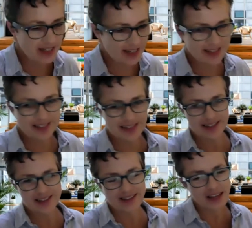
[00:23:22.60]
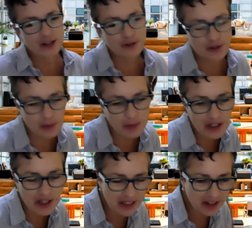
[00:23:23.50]
Fantastic. Thank you so
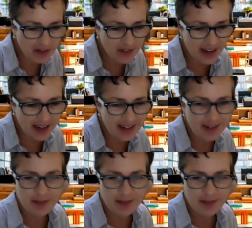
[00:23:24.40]
much. I love that.